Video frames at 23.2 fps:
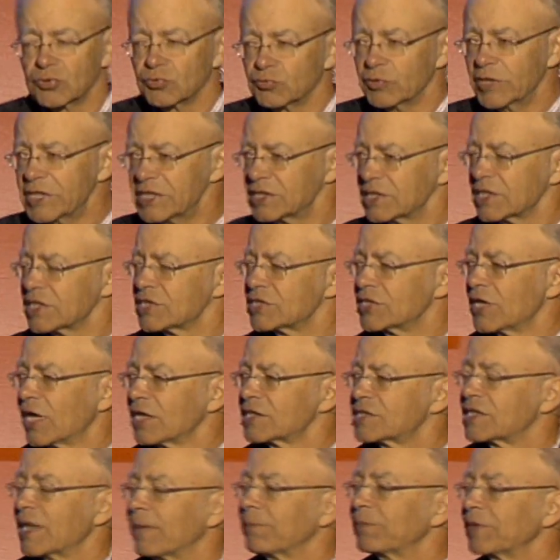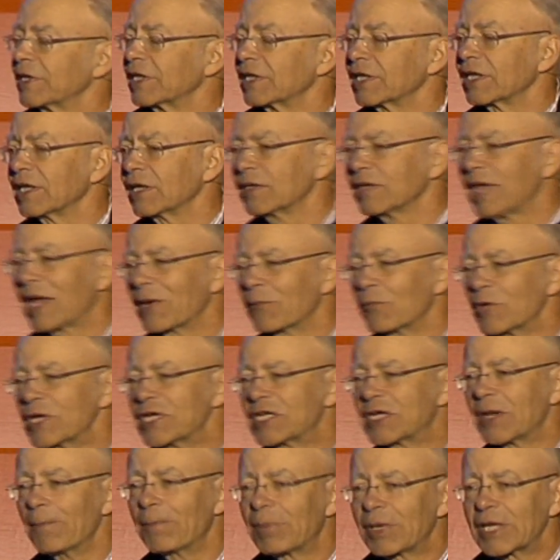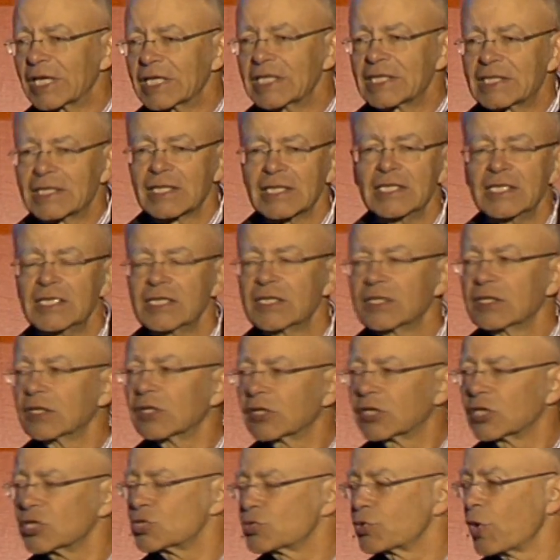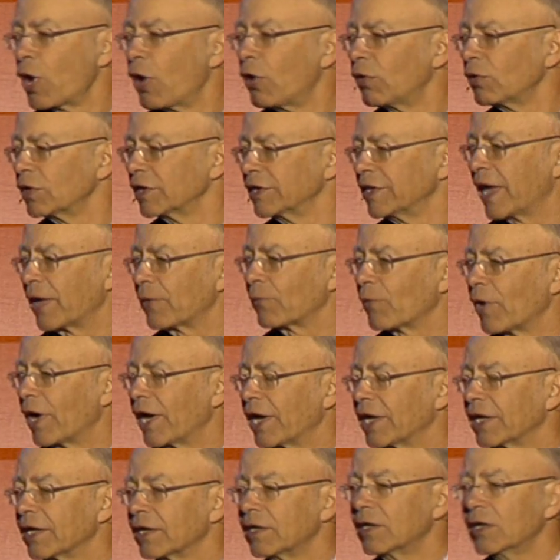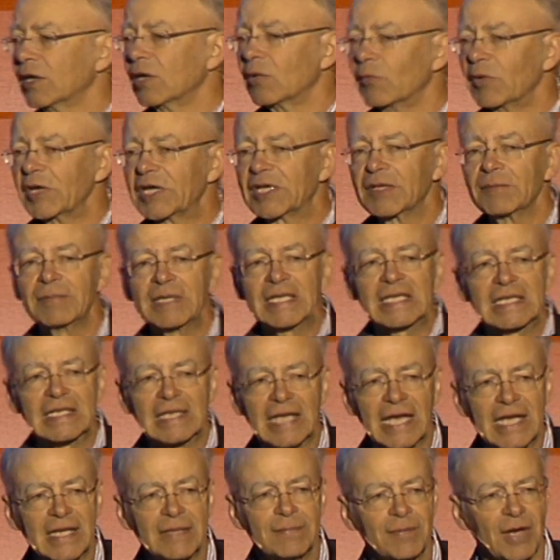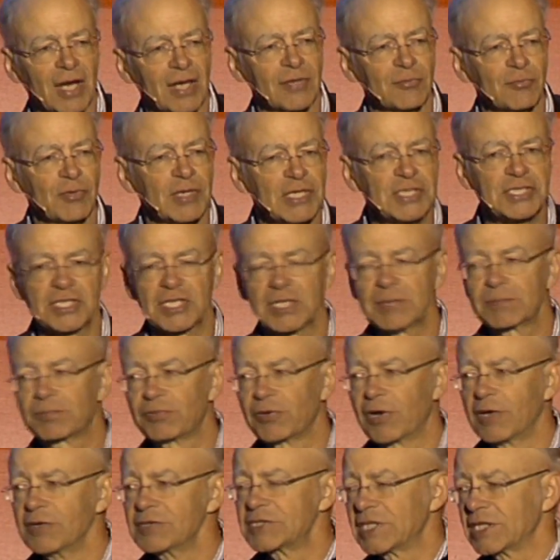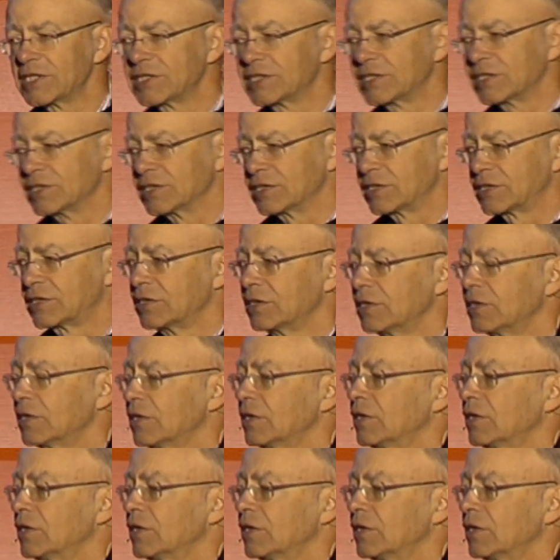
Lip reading: reason is not something that we completely control in that way. We can be led by reasoning processes